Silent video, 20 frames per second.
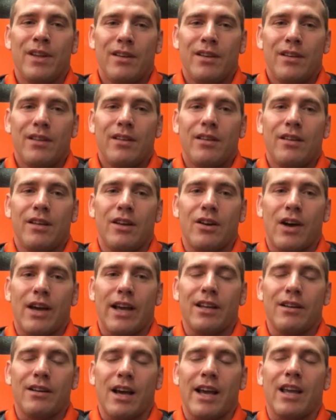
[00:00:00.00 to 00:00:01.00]
you know, I
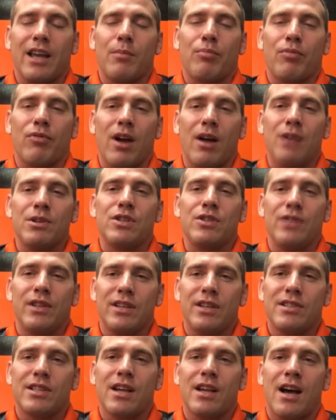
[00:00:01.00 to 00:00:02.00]
can promise you this,
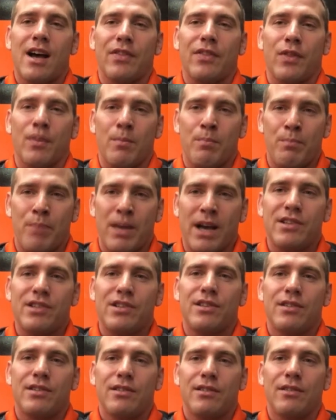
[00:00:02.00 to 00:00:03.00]
Scott, the
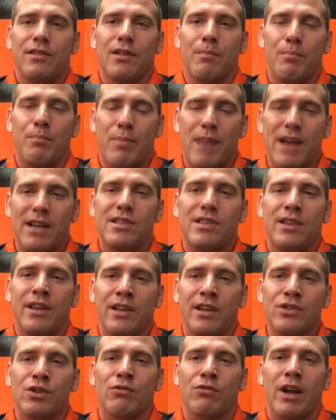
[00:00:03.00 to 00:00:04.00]
best
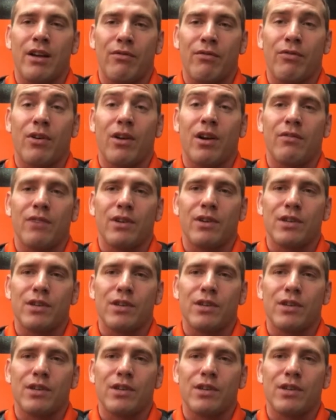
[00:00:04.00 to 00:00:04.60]
things are right in front of us for